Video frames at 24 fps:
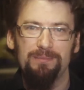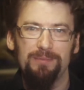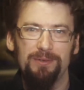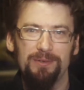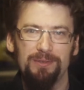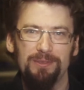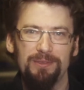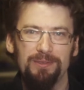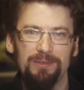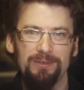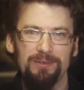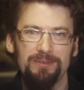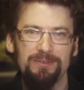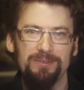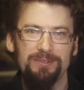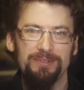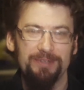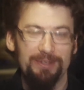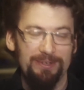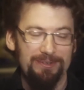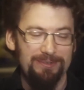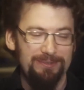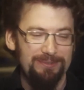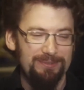both of those
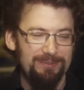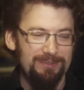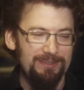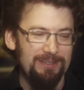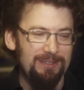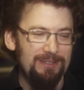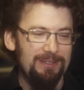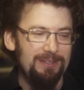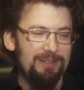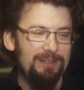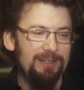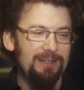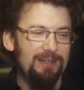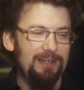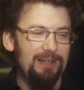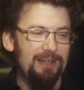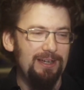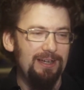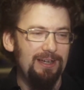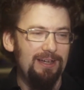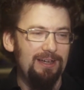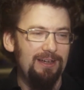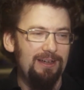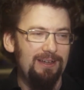shows.
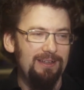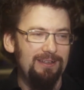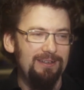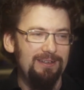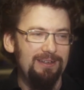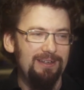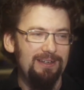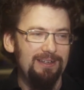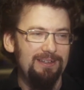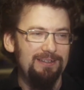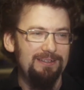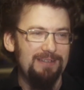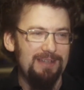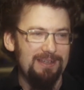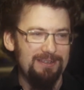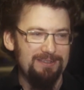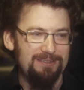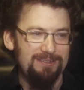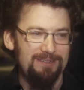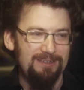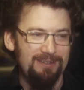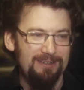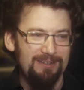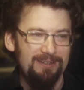On
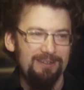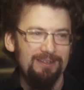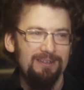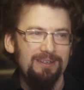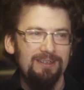Dexter,